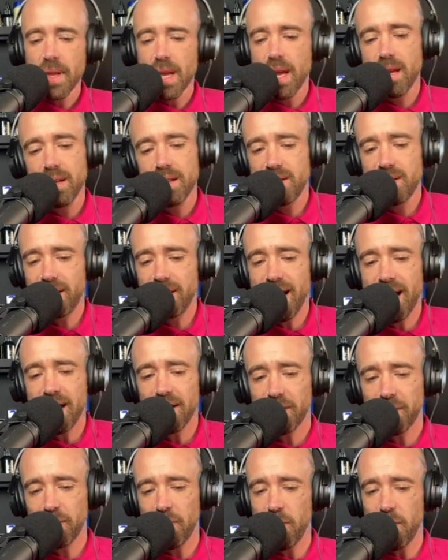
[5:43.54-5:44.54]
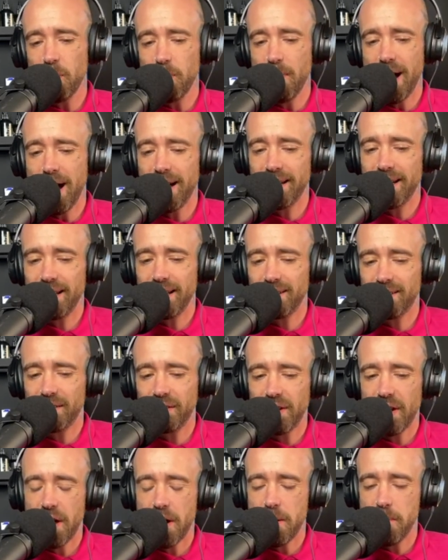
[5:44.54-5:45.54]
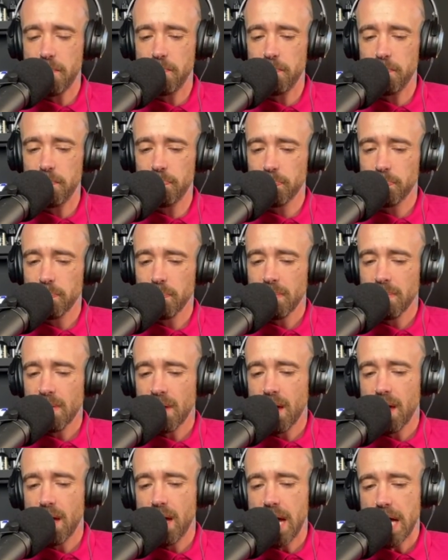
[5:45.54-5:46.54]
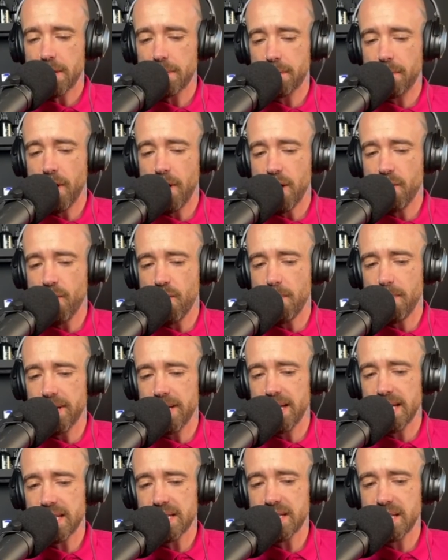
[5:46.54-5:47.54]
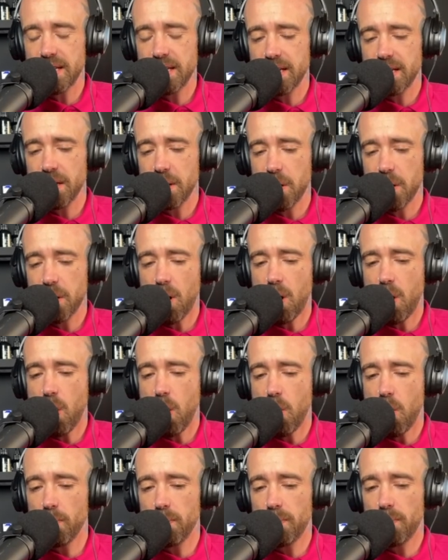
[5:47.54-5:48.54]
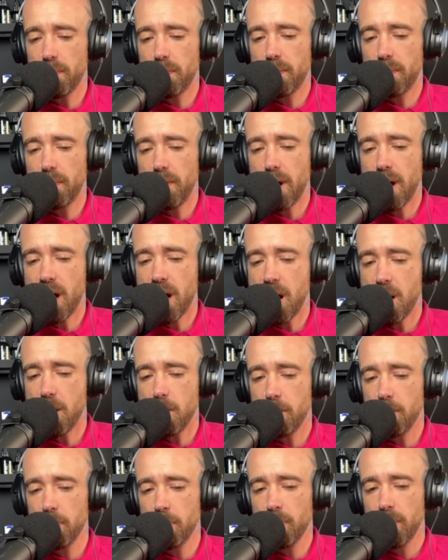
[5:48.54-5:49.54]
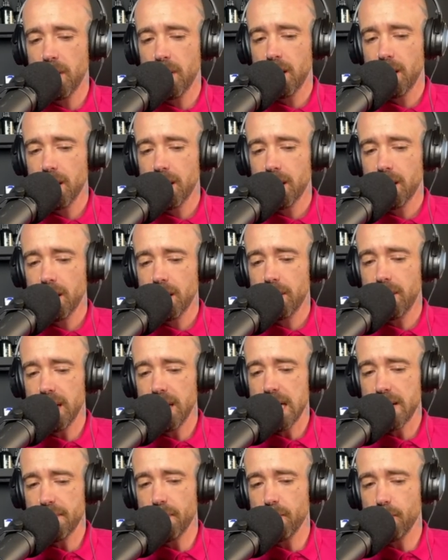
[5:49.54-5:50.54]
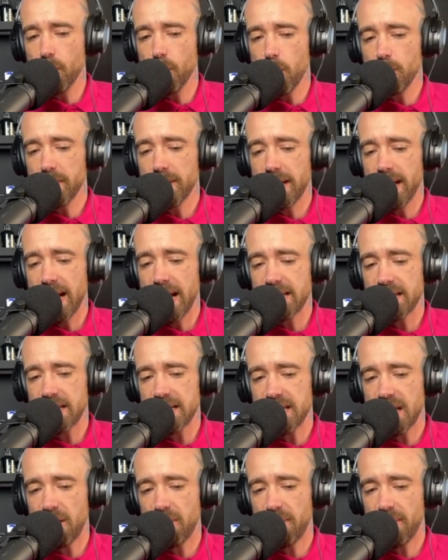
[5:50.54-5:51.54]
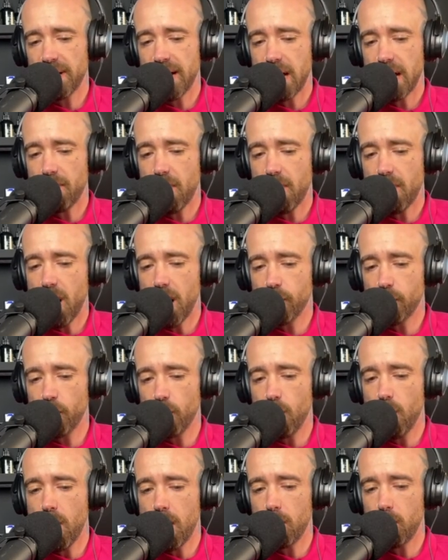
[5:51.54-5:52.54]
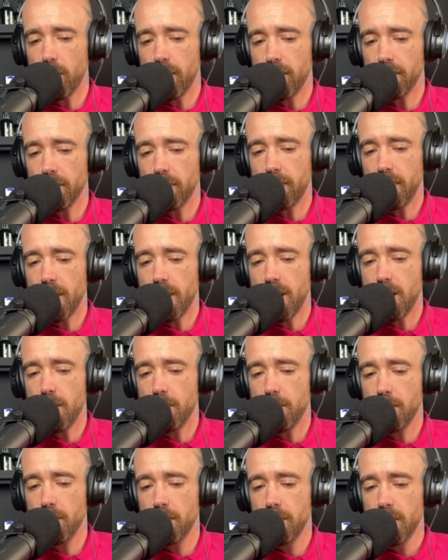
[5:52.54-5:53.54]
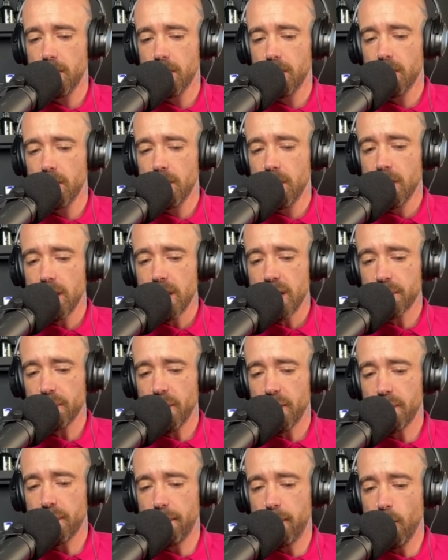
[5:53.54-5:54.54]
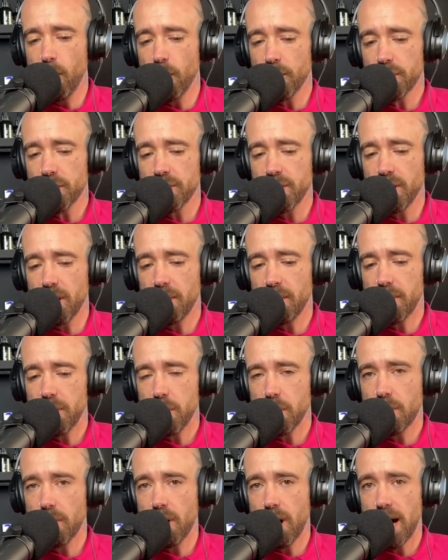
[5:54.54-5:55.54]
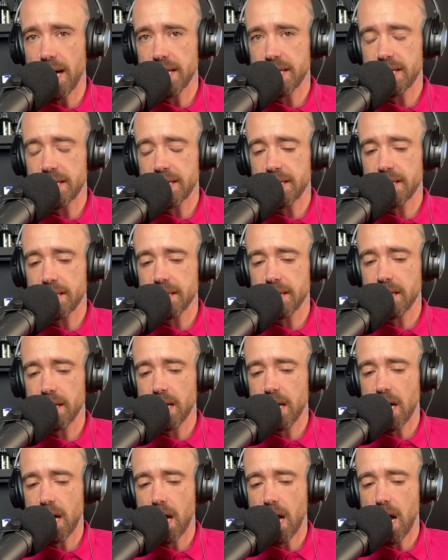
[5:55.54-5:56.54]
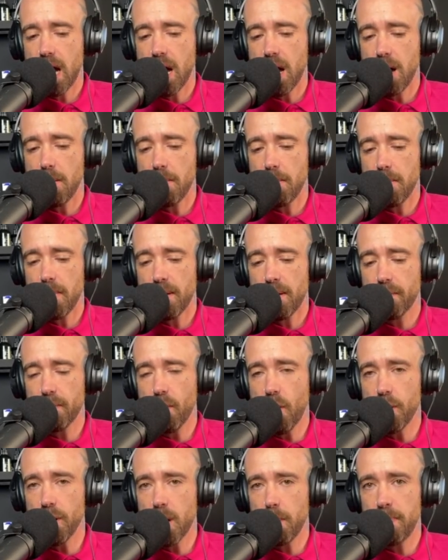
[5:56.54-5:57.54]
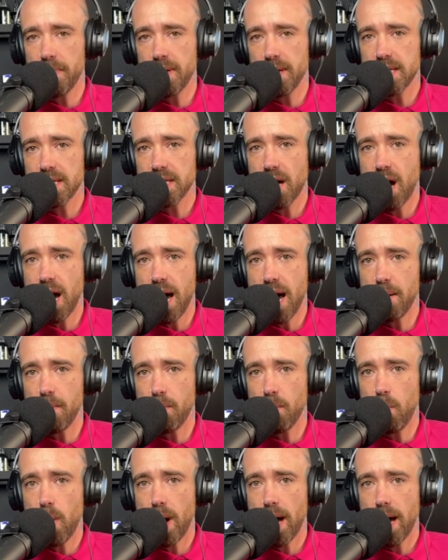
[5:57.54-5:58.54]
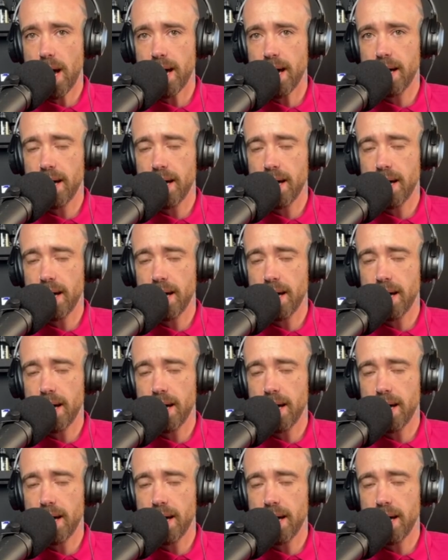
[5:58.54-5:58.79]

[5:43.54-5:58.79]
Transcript: So yeah, it's cool, man. It's very reminiscent of the living room gigs and stuff and that I grew up with. It's very fortunate that you guys have grown up in a time where